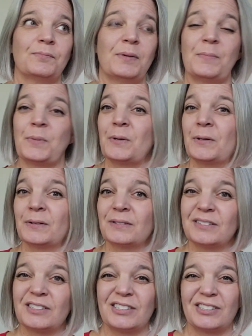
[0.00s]

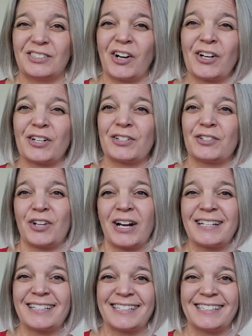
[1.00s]
people start
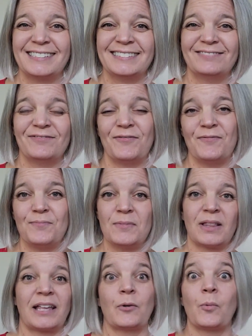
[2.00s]
trying to,
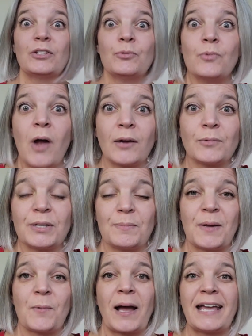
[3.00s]
like, what's wrong with
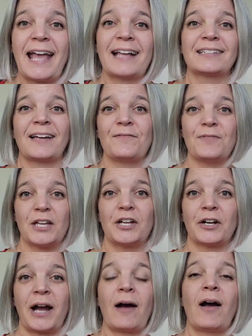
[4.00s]
me? Why can't I
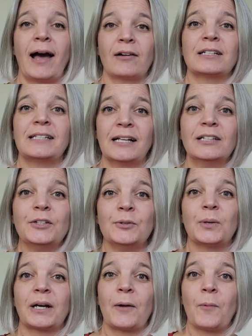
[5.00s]
figure out how to tell
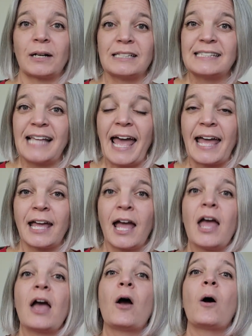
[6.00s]
you what I want to say?
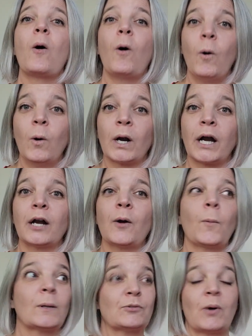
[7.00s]

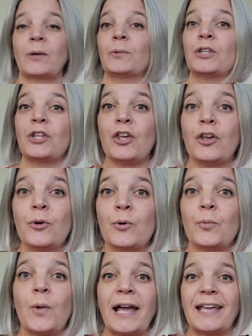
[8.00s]
Or what's wrong with you?
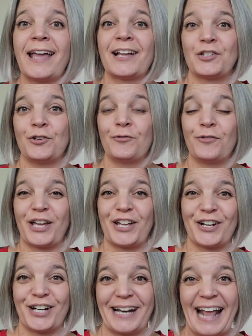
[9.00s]
Why can't you
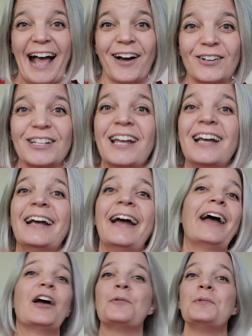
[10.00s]
figure it out?
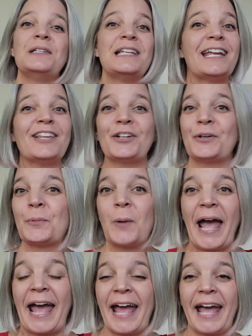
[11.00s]
Neither
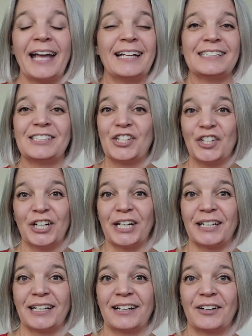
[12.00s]
way is
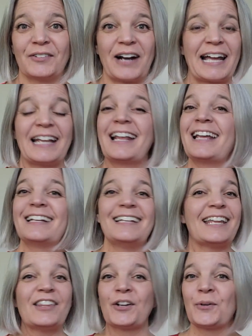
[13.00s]
good, right?
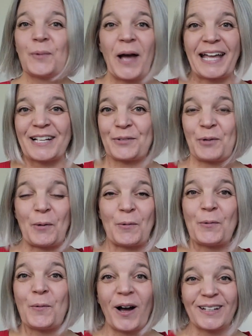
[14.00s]
Neither way is what
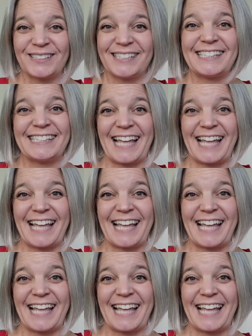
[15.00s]
we want to